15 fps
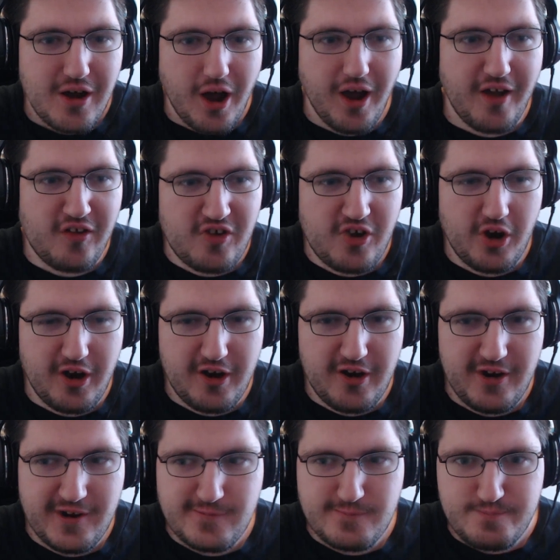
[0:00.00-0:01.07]
Oscar.
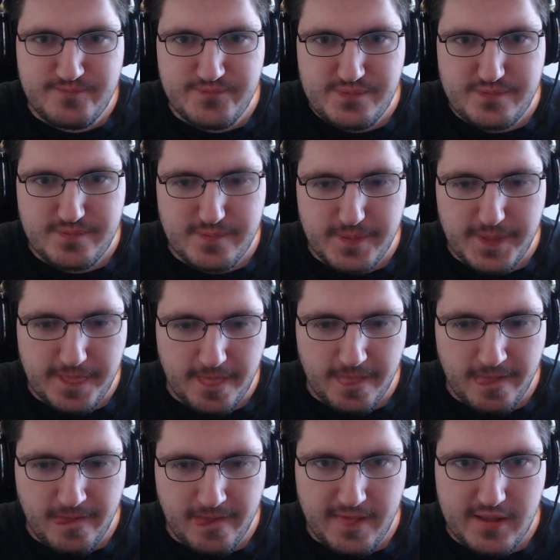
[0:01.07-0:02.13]
Oscar must
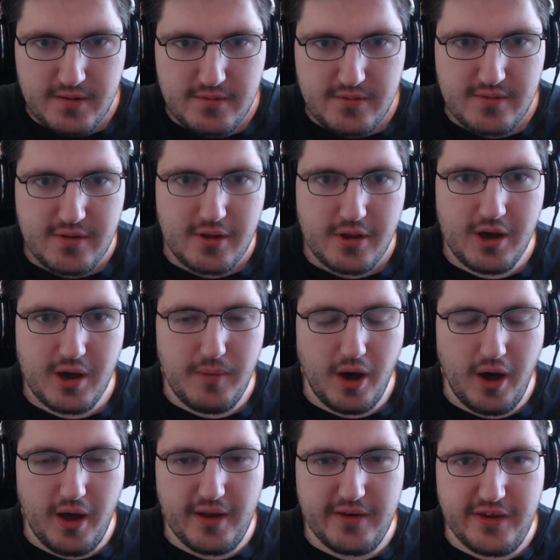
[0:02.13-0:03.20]
be around here. Come
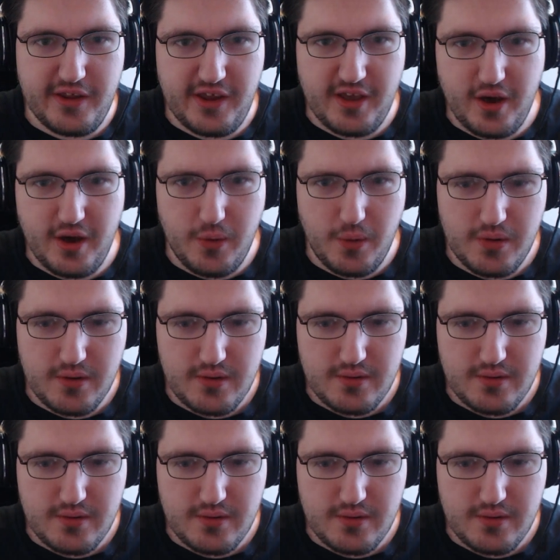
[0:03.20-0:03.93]
on, Neo. Oscar!